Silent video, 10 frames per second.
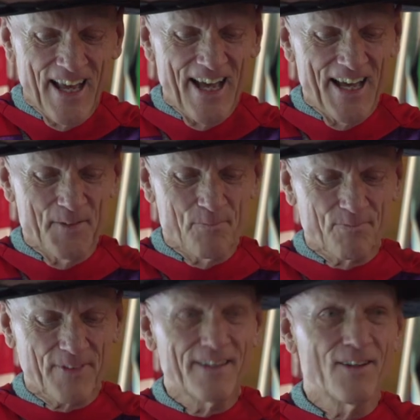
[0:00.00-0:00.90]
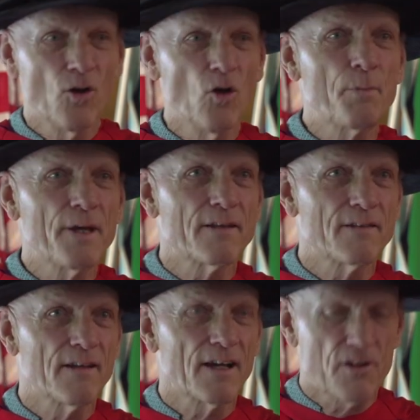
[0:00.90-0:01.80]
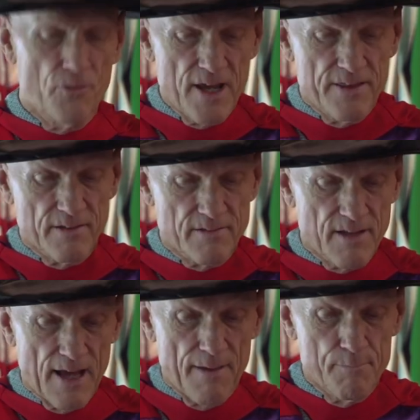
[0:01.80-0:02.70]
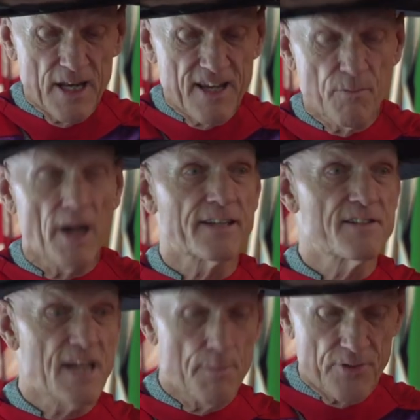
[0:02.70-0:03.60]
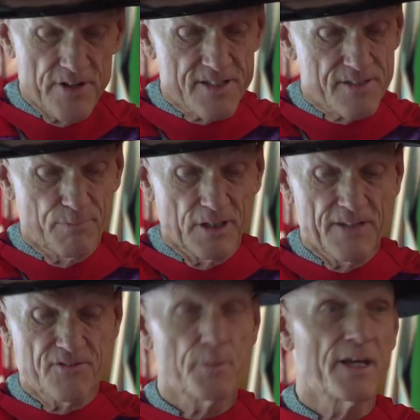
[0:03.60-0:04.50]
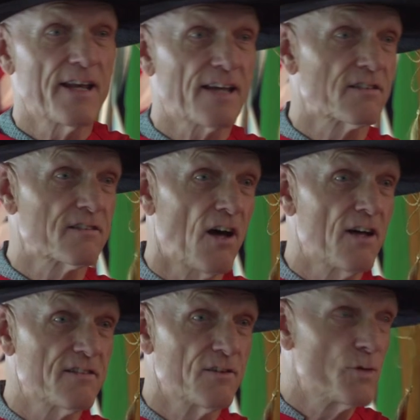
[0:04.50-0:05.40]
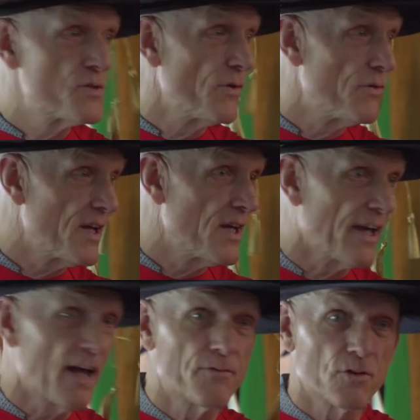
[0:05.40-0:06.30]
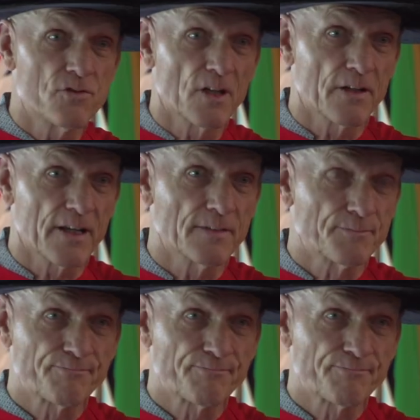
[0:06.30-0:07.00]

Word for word: Um, albeit a career that uh, many of my contemporaries believed to be an exercise in wishful thinking and futility.